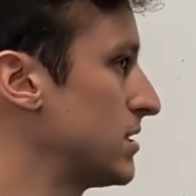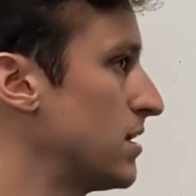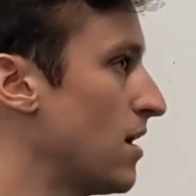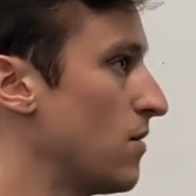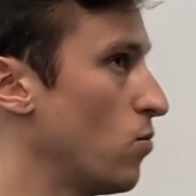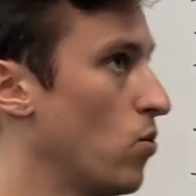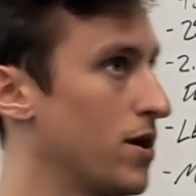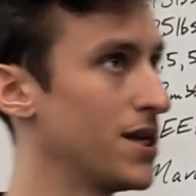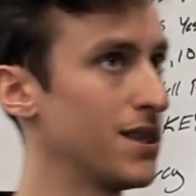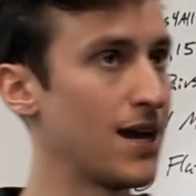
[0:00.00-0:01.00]
is not
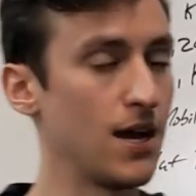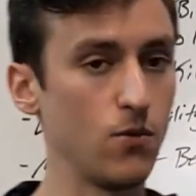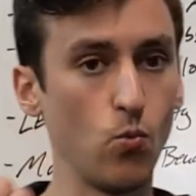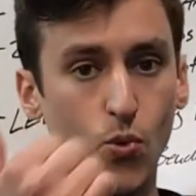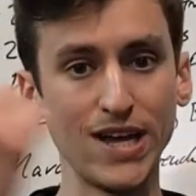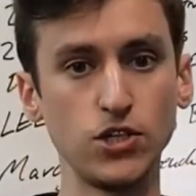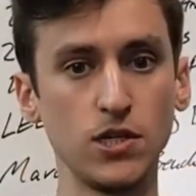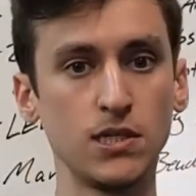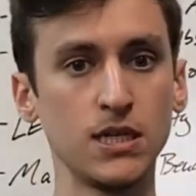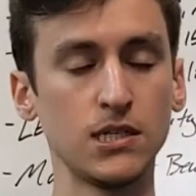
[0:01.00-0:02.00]
one that
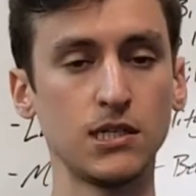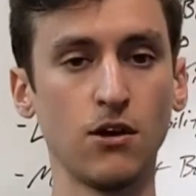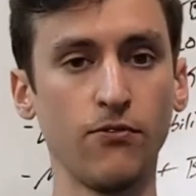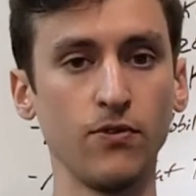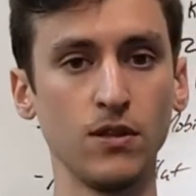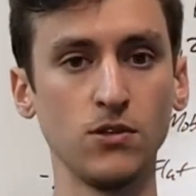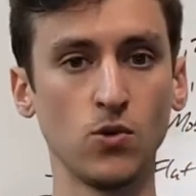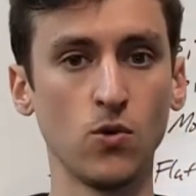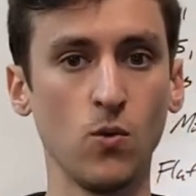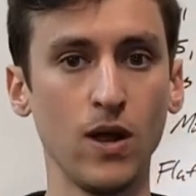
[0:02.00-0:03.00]
wedges itself in the
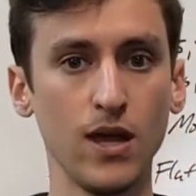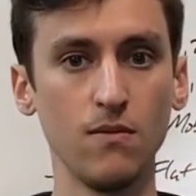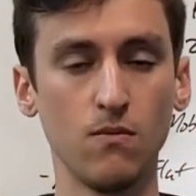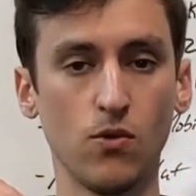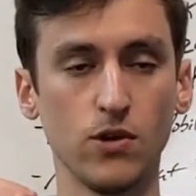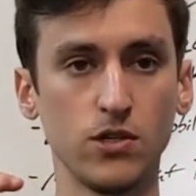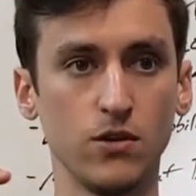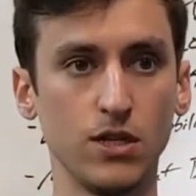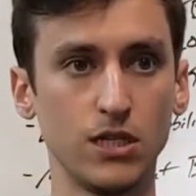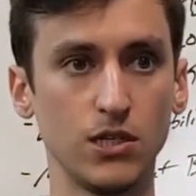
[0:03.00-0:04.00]
doorway. More
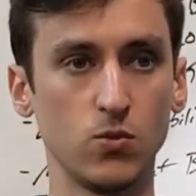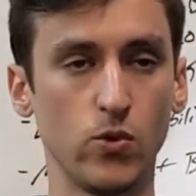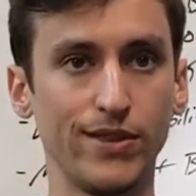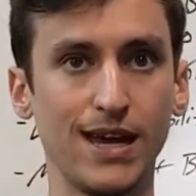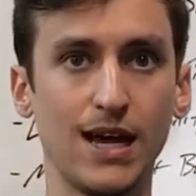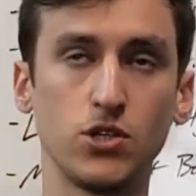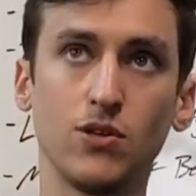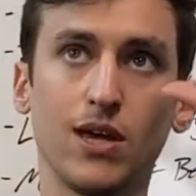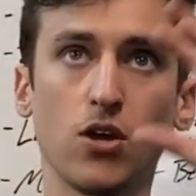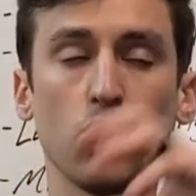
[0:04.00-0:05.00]
so, this is one that actually
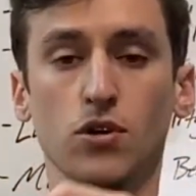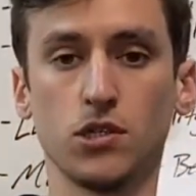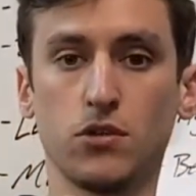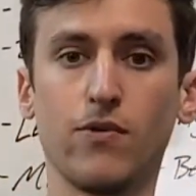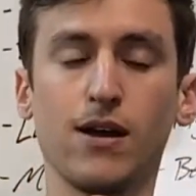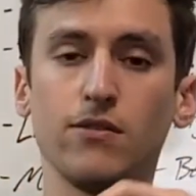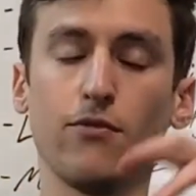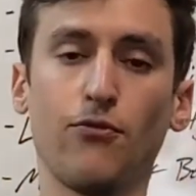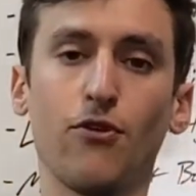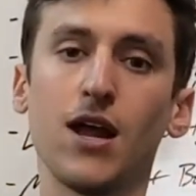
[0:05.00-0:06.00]
like hooks around the
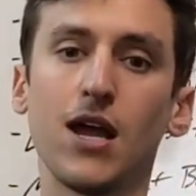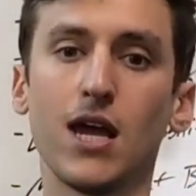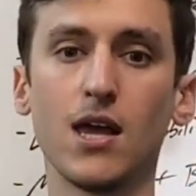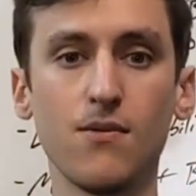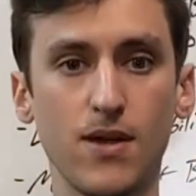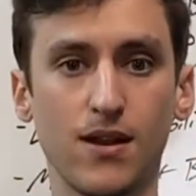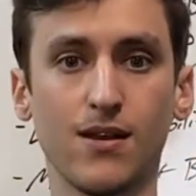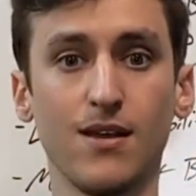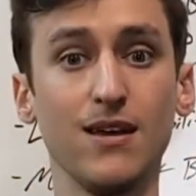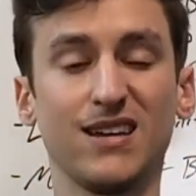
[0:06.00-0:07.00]
frame and
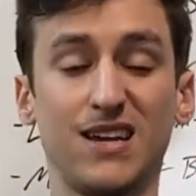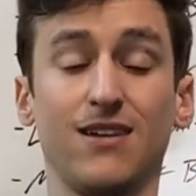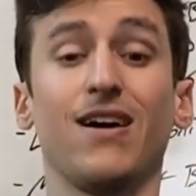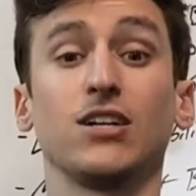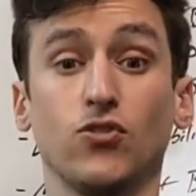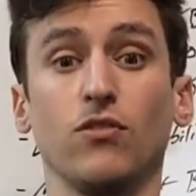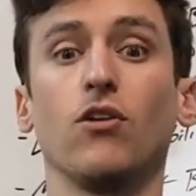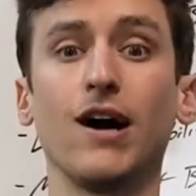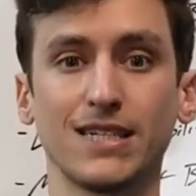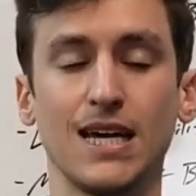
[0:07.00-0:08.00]
kind of actually
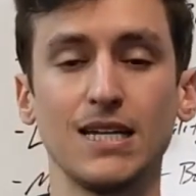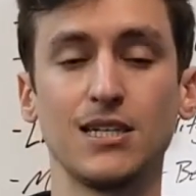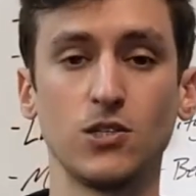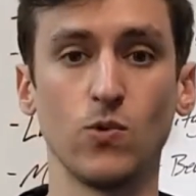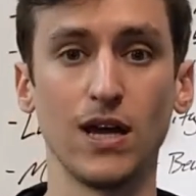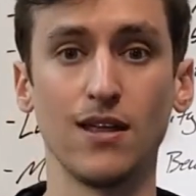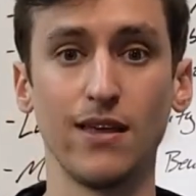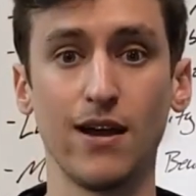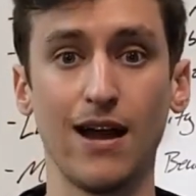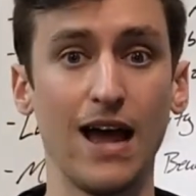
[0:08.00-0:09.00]
Loctites its way in
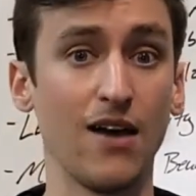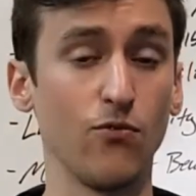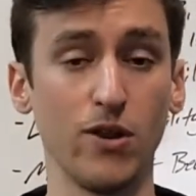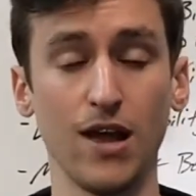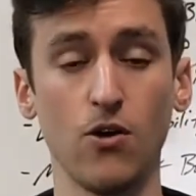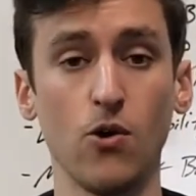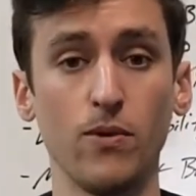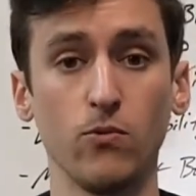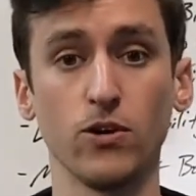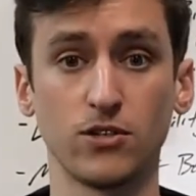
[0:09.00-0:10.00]
there. I have one at home.
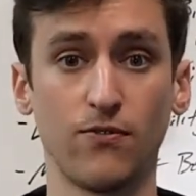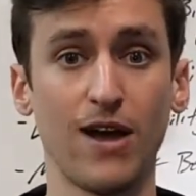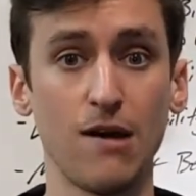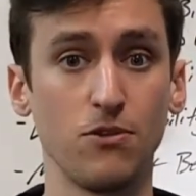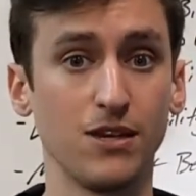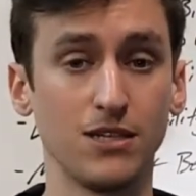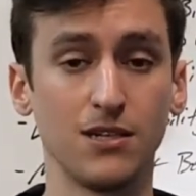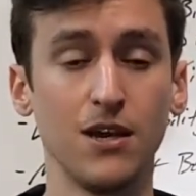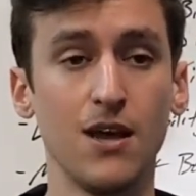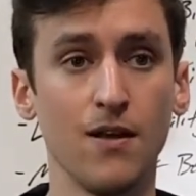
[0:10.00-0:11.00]
It works fabulous.
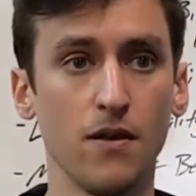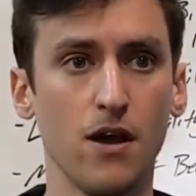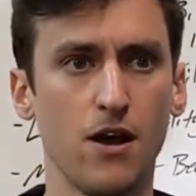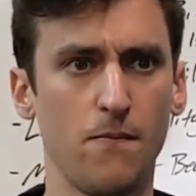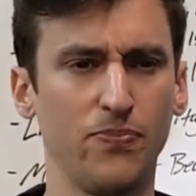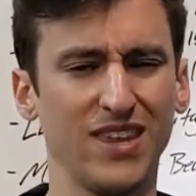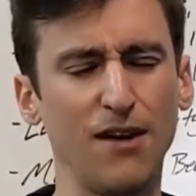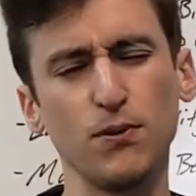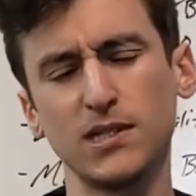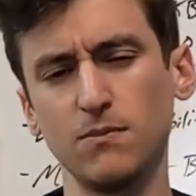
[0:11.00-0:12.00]
I
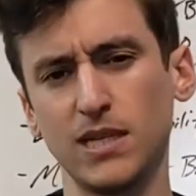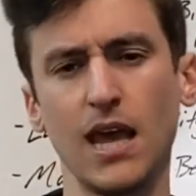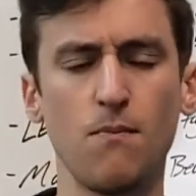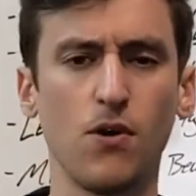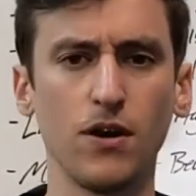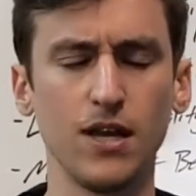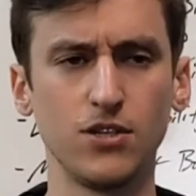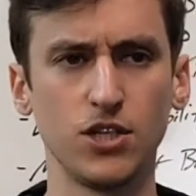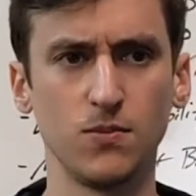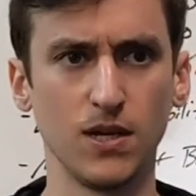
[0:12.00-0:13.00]
put some tape on it
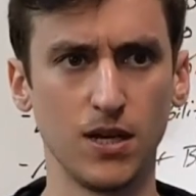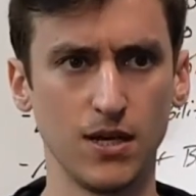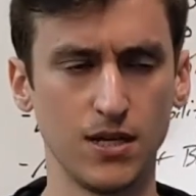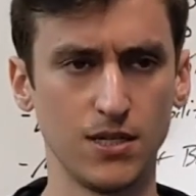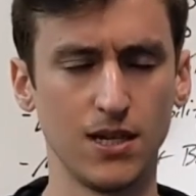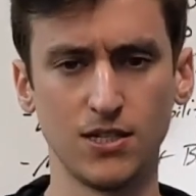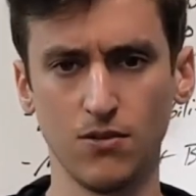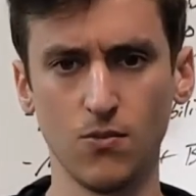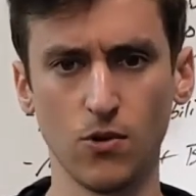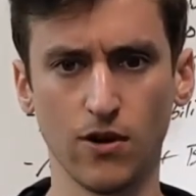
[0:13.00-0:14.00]
just because it's a
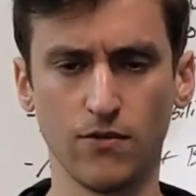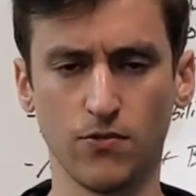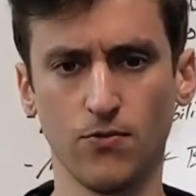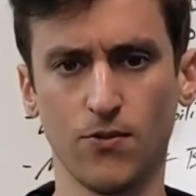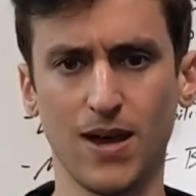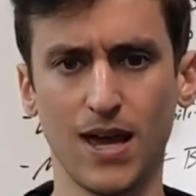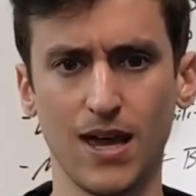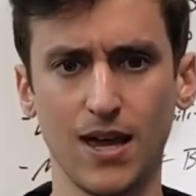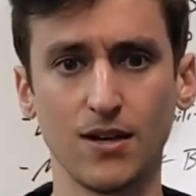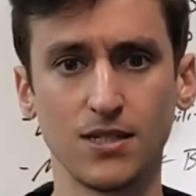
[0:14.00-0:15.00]
little more comfortable for my
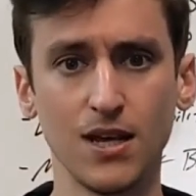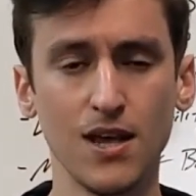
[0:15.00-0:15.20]
hands.